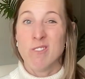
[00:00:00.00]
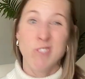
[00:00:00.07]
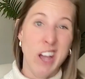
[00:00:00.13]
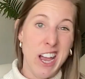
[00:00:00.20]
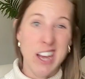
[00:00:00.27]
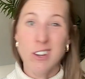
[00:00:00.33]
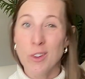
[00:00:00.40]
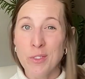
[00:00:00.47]

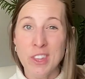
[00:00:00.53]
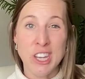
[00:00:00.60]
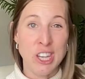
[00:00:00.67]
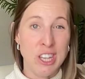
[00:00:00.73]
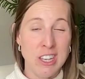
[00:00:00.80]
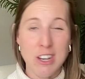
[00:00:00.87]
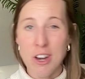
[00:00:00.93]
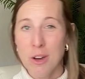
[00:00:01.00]
I don't think,
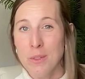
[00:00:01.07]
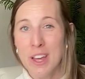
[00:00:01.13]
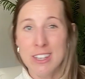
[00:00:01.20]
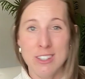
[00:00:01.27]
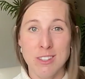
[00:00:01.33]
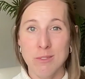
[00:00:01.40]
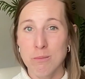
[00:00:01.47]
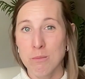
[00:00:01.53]

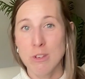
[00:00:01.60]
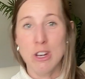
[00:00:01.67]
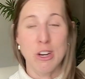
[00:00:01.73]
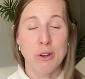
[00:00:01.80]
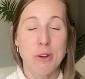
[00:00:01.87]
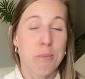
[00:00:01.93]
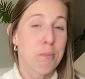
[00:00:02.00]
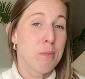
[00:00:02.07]
that's,
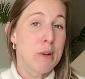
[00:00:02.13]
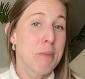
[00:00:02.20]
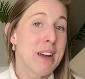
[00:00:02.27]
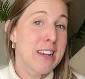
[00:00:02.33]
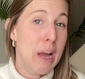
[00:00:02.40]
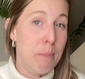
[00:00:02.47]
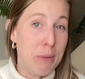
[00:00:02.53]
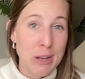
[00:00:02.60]
you might
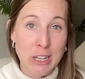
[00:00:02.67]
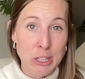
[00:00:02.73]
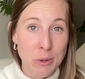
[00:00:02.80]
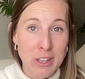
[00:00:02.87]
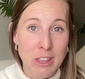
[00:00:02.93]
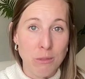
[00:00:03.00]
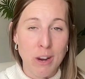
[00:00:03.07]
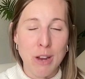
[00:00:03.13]
not be
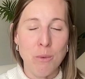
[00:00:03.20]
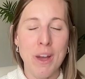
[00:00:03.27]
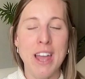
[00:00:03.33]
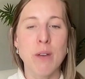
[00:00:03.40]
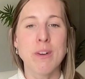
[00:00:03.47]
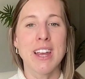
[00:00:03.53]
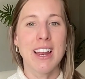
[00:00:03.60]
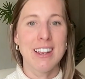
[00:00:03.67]
doing it the right way.
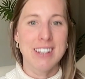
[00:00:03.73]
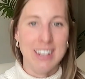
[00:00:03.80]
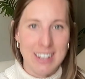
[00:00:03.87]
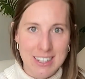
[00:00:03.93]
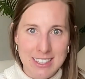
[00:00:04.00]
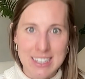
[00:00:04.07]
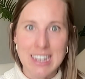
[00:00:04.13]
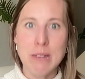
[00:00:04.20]
We kind of get a
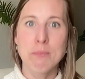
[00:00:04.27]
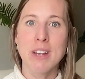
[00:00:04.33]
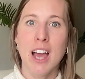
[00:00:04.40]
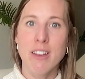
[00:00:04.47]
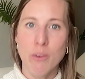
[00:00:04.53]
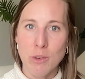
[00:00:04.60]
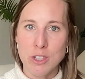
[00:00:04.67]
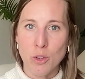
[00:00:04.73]
deep
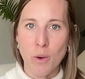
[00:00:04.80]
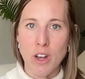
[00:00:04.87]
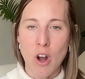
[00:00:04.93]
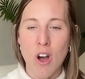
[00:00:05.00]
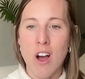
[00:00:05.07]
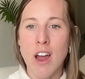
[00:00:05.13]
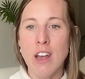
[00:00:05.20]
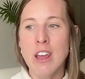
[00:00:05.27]
dive on what's going
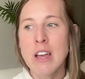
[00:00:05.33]
on.